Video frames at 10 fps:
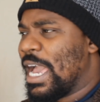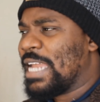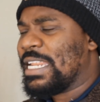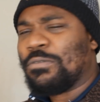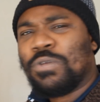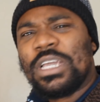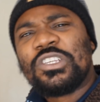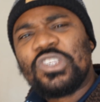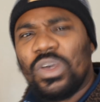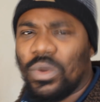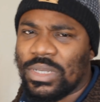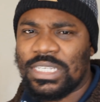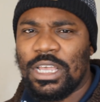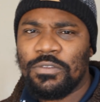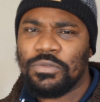and then we can sort
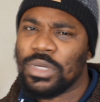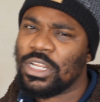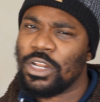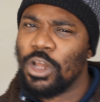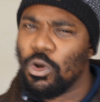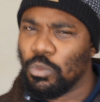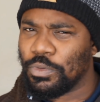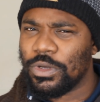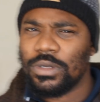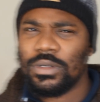ourselves, we can elope.